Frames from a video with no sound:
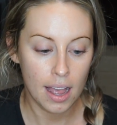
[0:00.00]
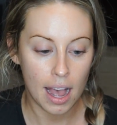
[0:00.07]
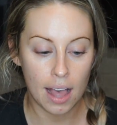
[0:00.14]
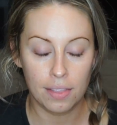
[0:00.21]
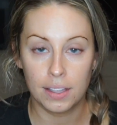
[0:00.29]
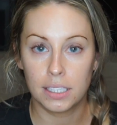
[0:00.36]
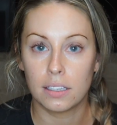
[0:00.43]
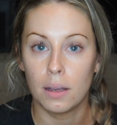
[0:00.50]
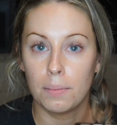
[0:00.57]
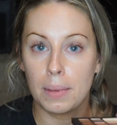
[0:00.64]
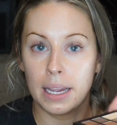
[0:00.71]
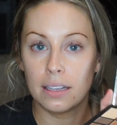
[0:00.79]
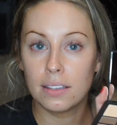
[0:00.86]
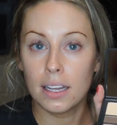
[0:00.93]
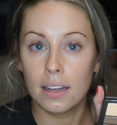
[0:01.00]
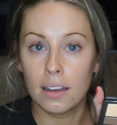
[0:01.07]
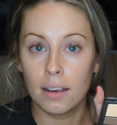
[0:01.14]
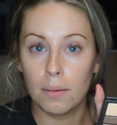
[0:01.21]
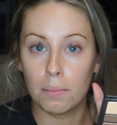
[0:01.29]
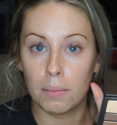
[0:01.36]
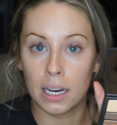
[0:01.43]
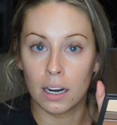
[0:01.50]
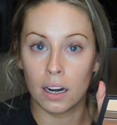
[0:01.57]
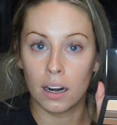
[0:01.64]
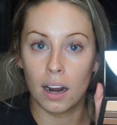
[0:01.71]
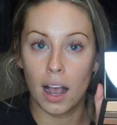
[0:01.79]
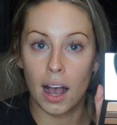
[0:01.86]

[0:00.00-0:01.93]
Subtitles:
And this amazing mirror.